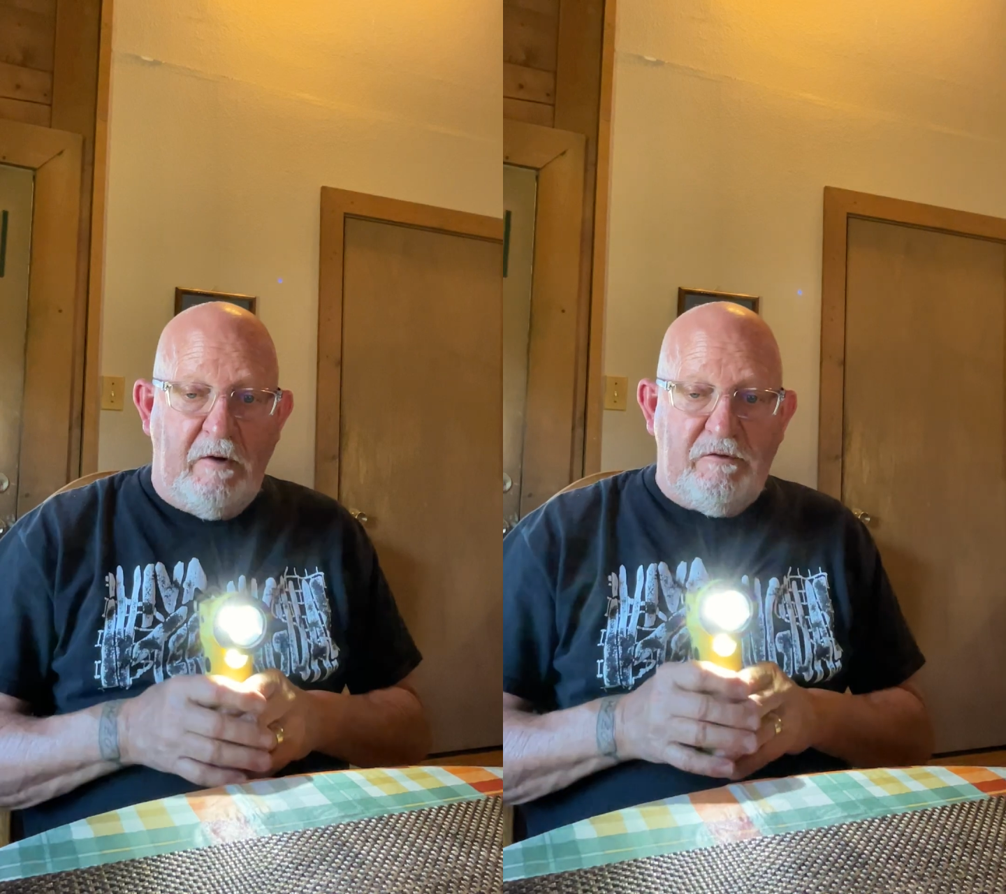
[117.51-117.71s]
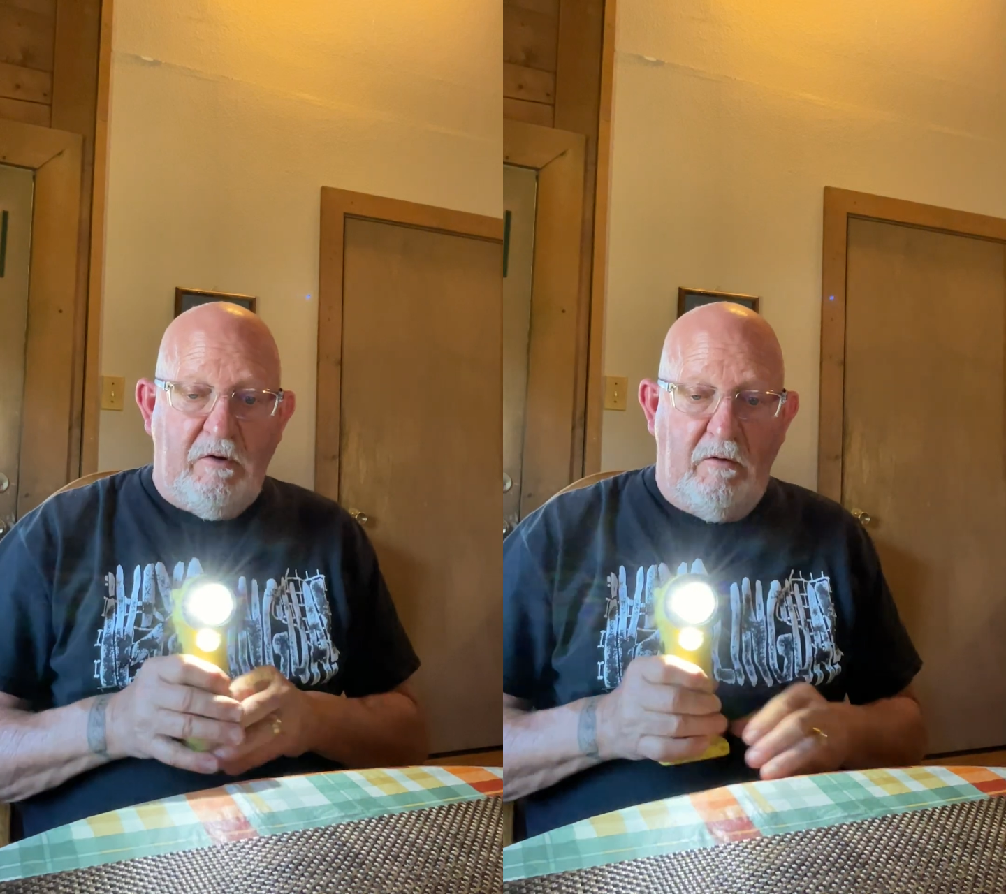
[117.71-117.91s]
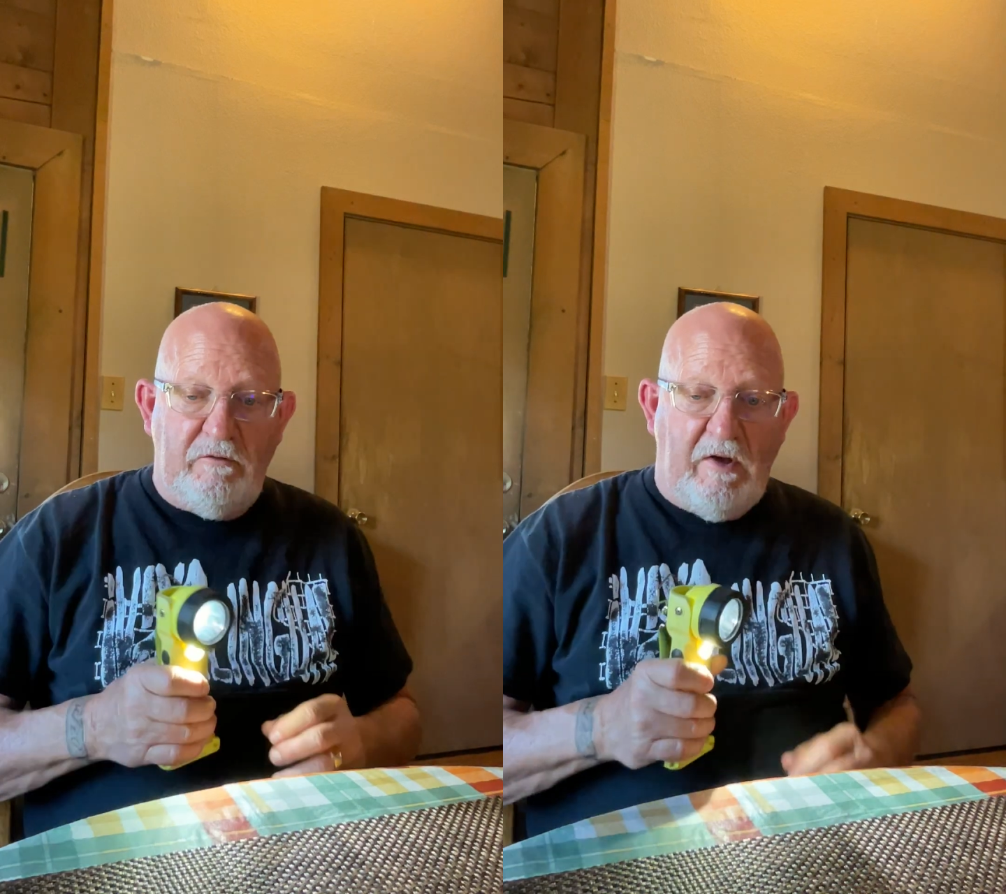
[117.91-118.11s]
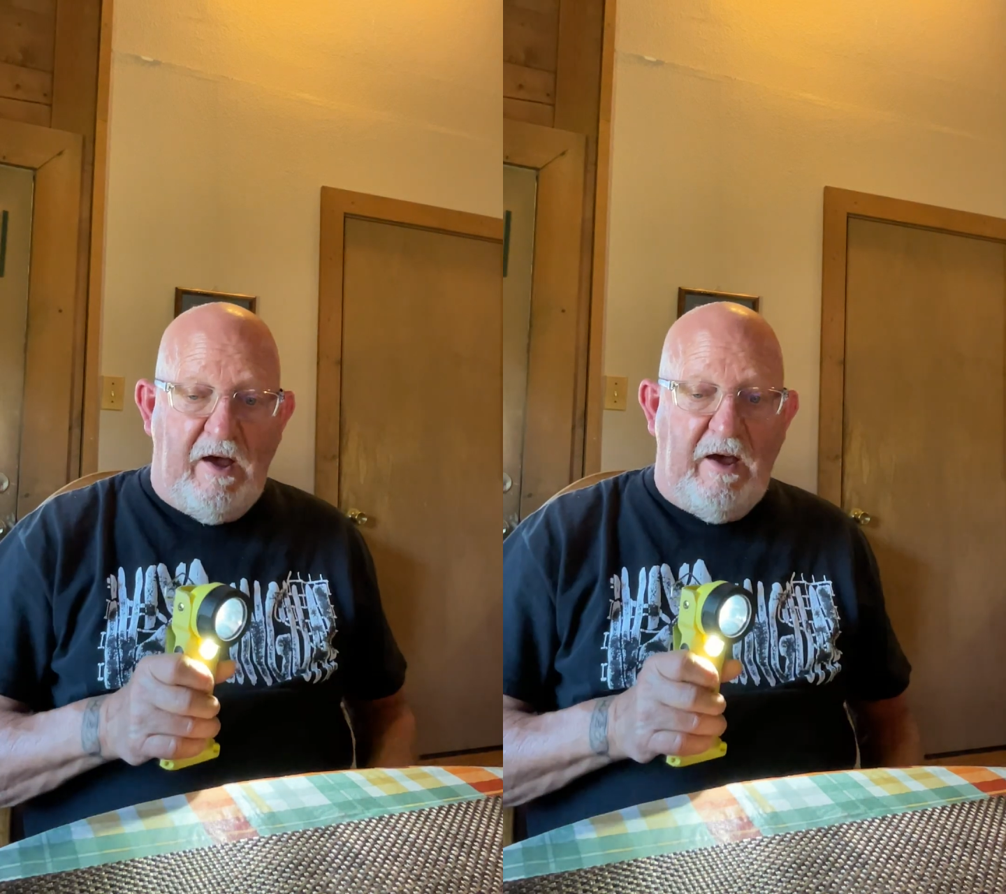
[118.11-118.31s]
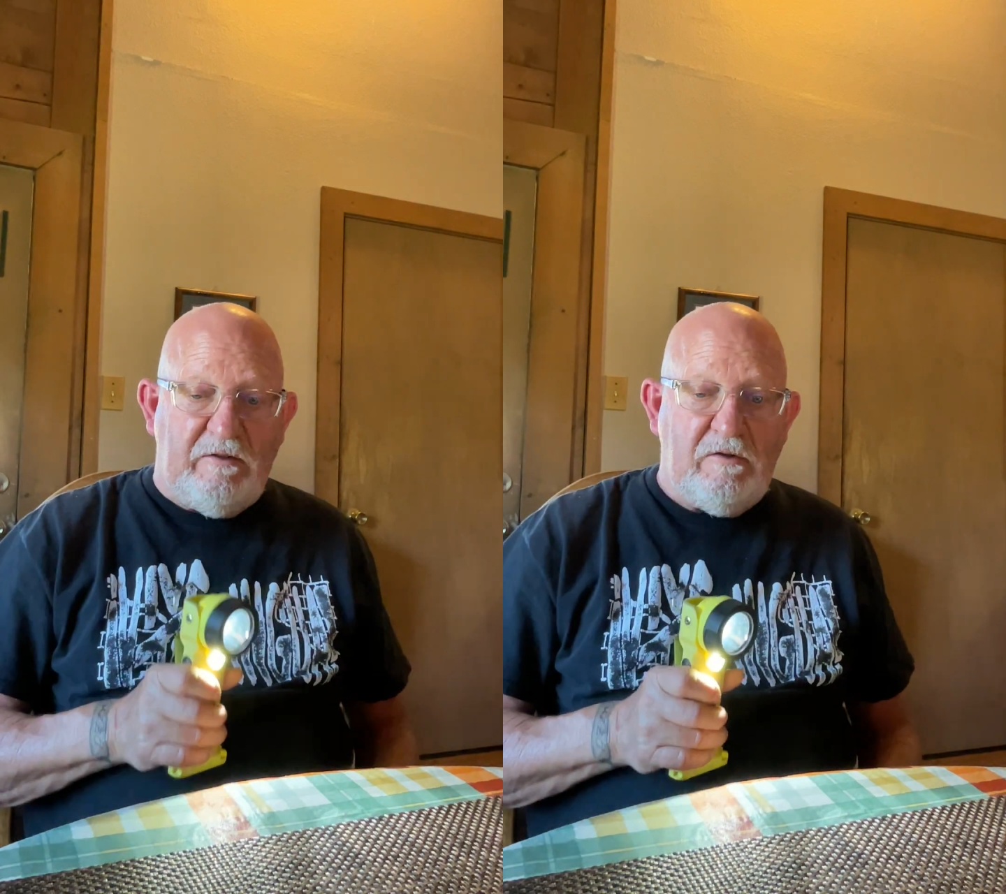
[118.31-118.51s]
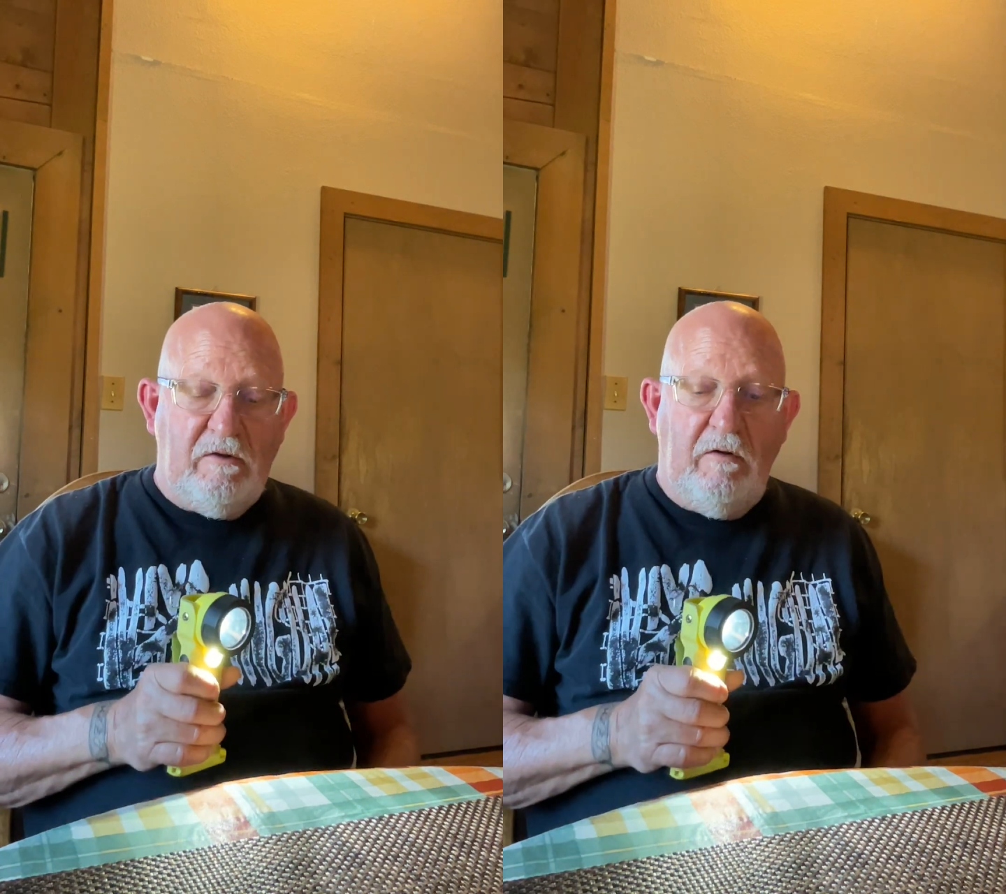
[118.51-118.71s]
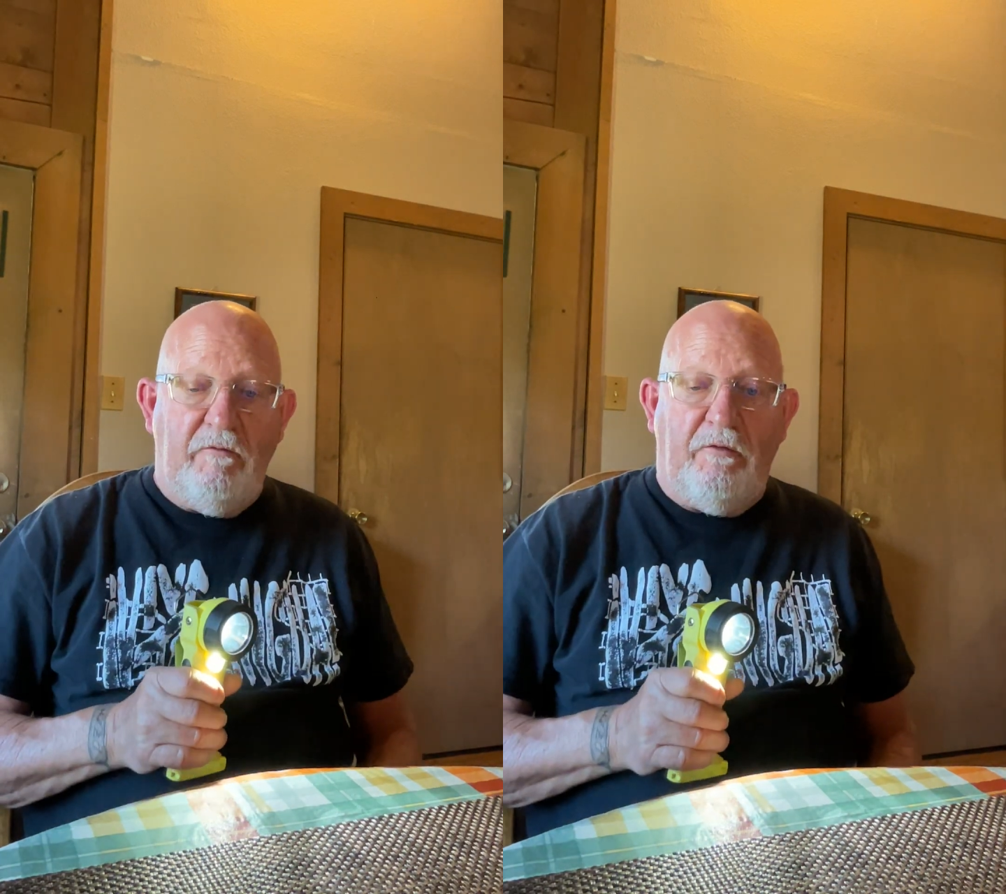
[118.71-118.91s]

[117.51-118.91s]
So it's excellent